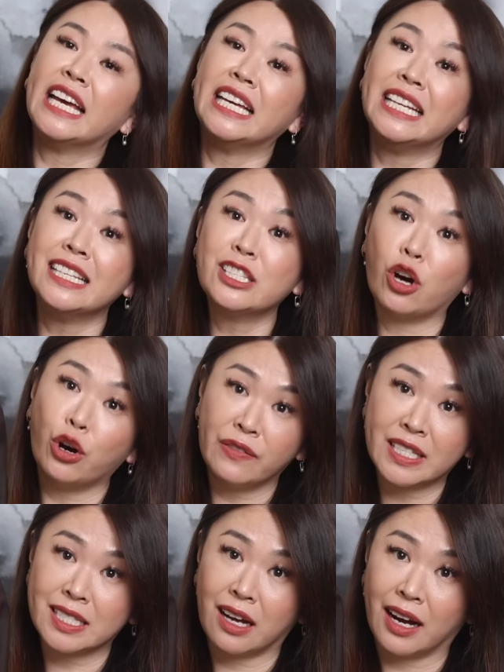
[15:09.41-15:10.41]
It is
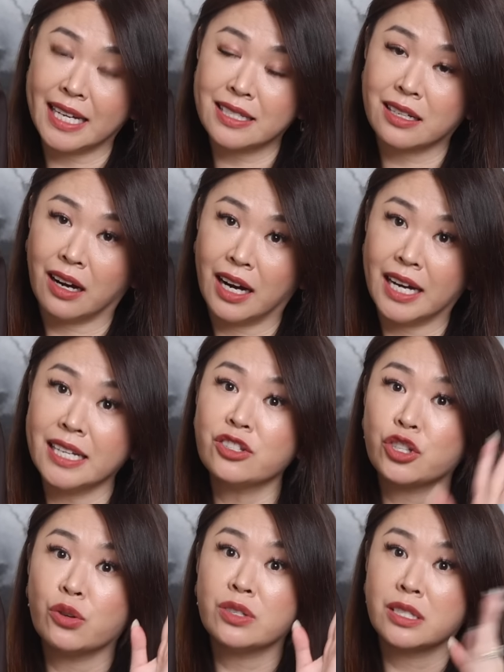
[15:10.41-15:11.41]
oversized, guys,
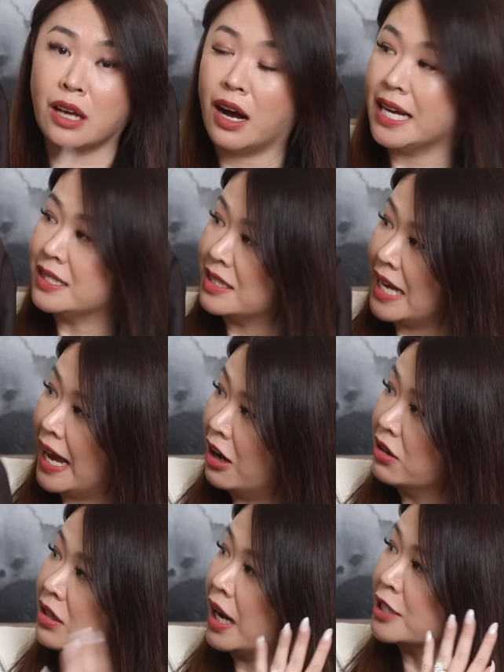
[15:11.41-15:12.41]
so size
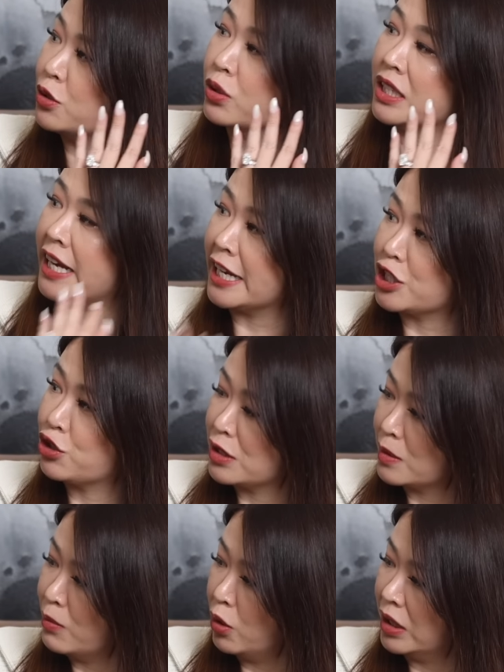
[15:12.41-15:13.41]
down. I took an extra
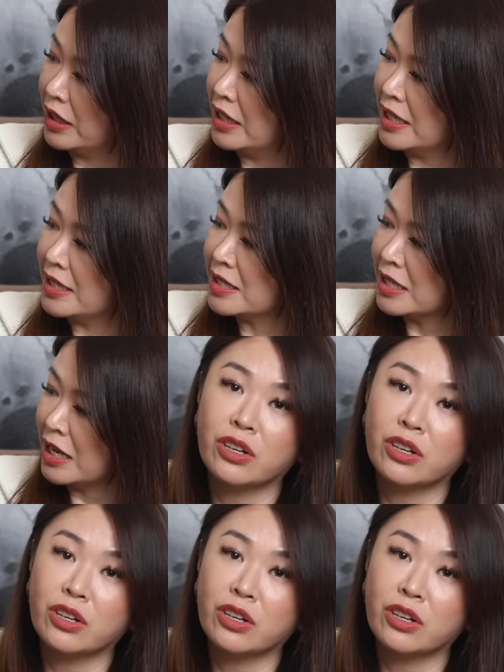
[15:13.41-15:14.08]
small in this.